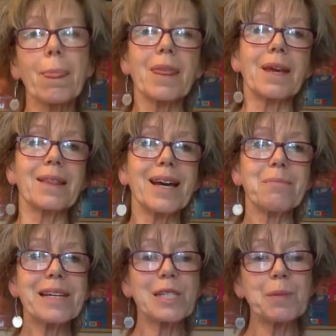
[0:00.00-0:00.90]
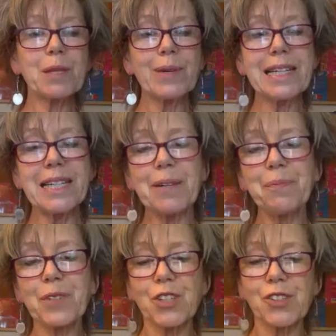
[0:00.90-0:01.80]
"Think that makes me the
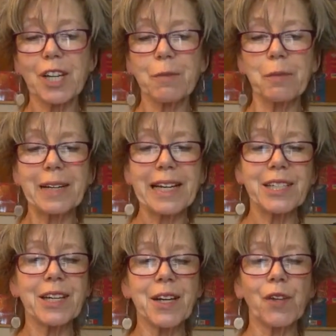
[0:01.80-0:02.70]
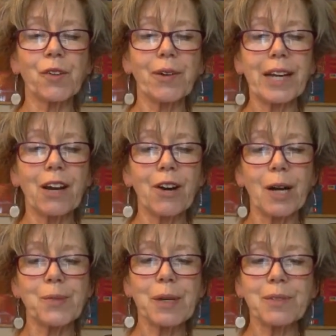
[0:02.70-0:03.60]
winner," she said a moment later, throwing her
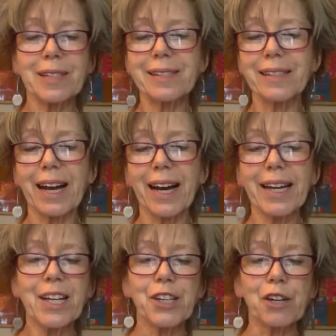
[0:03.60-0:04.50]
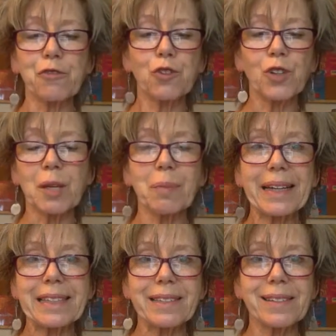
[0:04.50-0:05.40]
arms up to the sky and falling
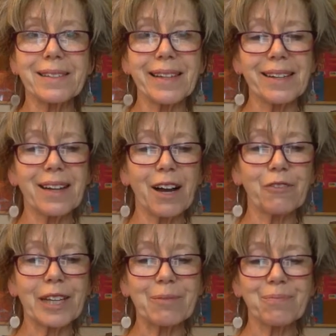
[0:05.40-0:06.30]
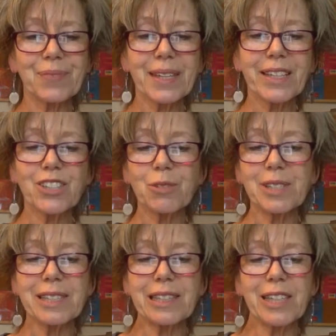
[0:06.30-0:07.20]
back into the sea, laughing. She
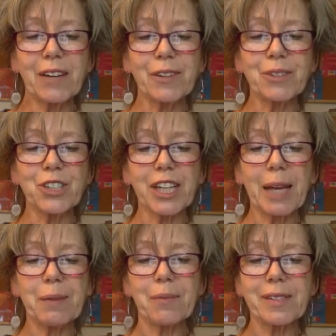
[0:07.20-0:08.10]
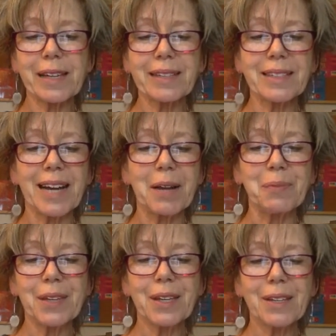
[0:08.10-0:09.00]
was still laughing when she came up the second
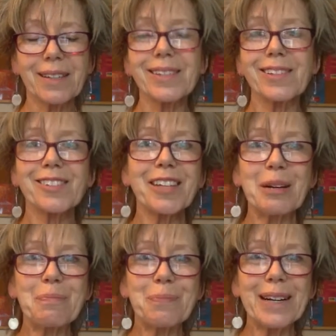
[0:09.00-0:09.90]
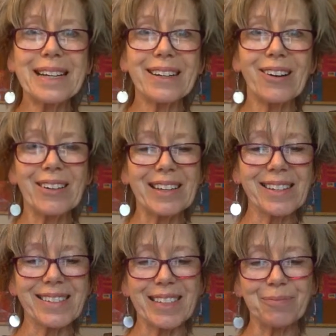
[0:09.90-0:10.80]
time. "This is so brilliant, Ollie,
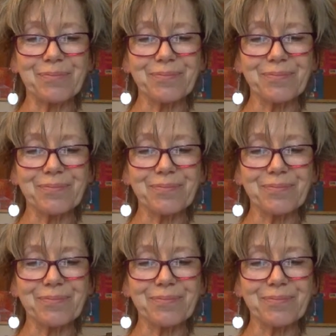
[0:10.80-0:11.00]
isn't it?"